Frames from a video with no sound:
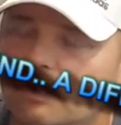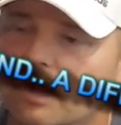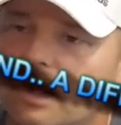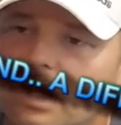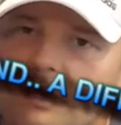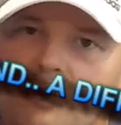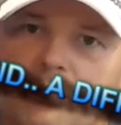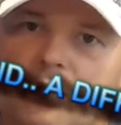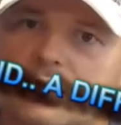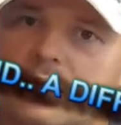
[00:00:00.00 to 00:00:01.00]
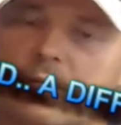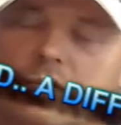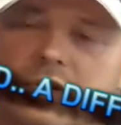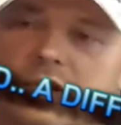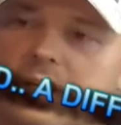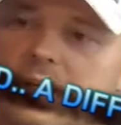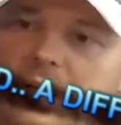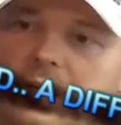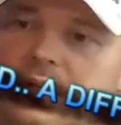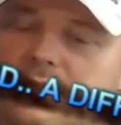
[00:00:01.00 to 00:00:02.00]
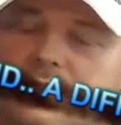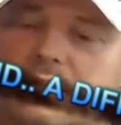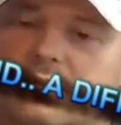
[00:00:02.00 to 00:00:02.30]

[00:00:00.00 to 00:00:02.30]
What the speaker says: play it. Even music was just